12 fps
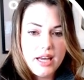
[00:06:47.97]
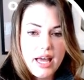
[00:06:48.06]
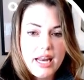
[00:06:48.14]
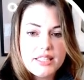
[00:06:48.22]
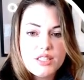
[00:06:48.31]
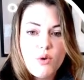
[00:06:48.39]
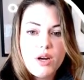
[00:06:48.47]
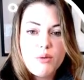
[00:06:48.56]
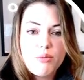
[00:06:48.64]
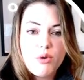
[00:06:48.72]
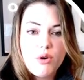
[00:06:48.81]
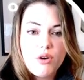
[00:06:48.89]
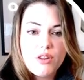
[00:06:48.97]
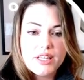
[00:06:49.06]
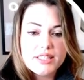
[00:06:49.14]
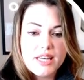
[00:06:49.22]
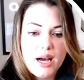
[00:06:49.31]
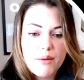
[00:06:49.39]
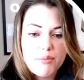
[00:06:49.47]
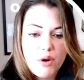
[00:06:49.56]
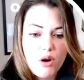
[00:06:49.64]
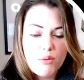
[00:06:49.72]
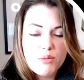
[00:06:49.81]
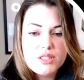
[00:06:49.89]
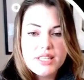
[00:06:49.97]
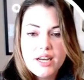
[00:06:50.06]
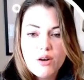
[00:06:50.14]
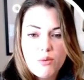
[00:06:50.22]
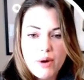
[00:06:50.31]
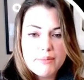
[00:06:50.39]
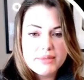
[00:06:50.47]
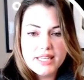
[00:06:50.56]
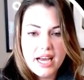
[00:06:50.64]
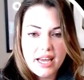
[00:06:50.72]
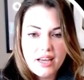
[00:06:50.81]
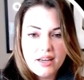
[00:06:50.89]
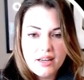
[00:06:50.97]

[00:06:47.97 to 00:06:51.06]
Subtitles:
And it's going to pull this up almost like a website.